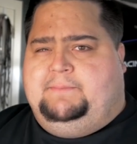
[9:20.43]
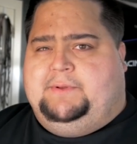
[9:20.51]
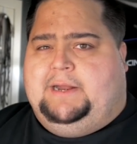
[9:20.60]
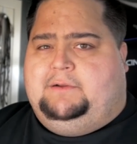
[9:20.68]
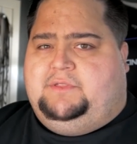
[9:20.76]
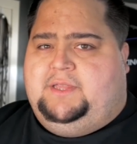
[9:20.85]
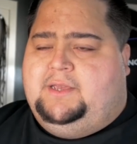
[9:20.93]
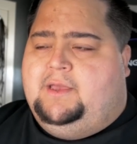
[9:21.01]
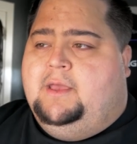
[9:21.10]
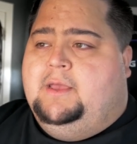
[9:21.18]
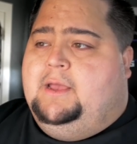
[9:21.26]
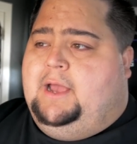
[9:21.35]
but I
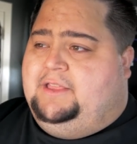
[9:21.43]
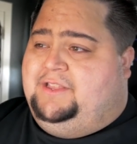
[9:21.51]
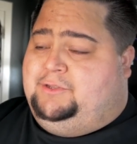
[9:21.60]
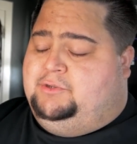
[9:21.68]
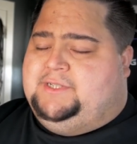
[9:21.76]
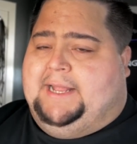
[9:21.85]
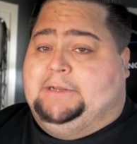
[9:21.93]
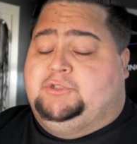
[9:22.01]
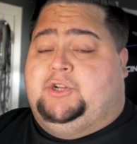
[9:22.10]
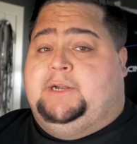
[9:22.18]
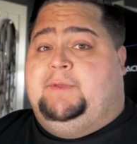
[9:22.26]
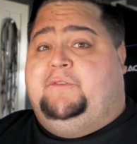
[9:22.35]
think those titles
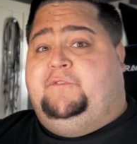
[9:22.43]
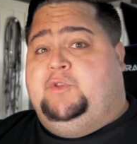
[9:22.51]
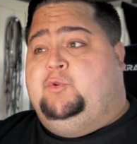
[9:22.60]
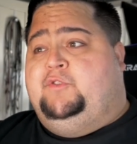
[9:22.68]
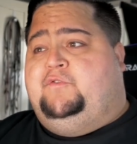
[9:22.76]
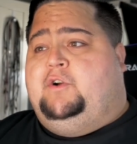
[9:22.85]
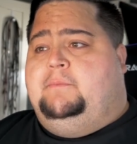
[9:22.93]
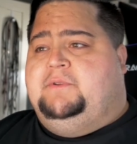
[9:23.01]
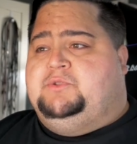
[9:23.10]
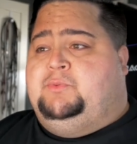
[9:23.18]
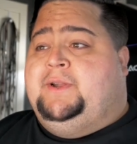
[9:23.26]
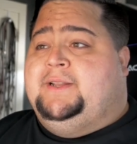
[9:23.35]
are going to be few and far
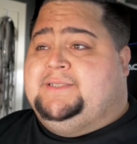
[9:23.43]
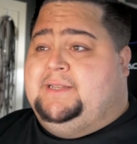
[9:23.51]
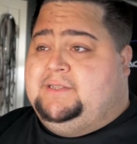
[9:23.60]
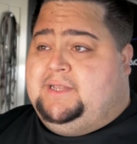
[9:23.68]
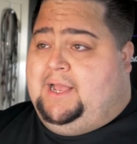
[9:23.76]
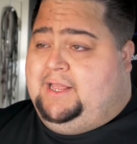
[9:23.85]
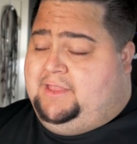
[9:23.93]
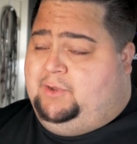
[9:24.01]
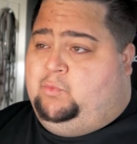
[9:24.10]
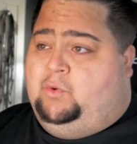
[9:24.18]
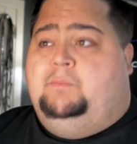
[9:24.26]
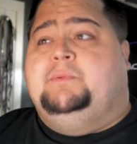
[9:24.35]
between, as I
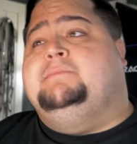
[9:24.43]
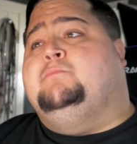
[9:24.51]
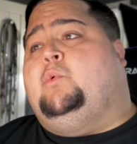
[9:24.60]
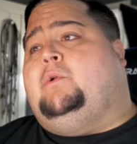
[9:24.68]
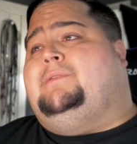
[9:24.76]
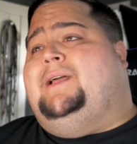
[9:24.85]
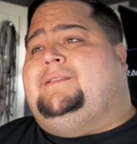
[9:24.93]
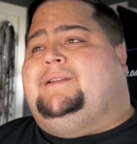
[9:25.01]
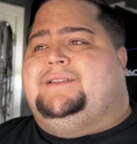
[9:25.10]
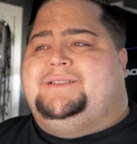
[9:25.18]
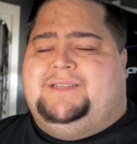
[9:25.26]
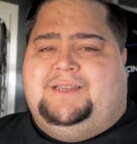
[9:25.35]
think we'll be more likely
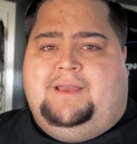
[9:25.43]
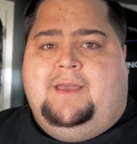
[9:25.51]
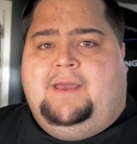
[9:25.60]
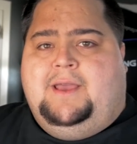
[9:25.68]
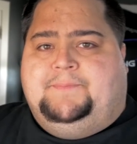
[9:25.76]
to see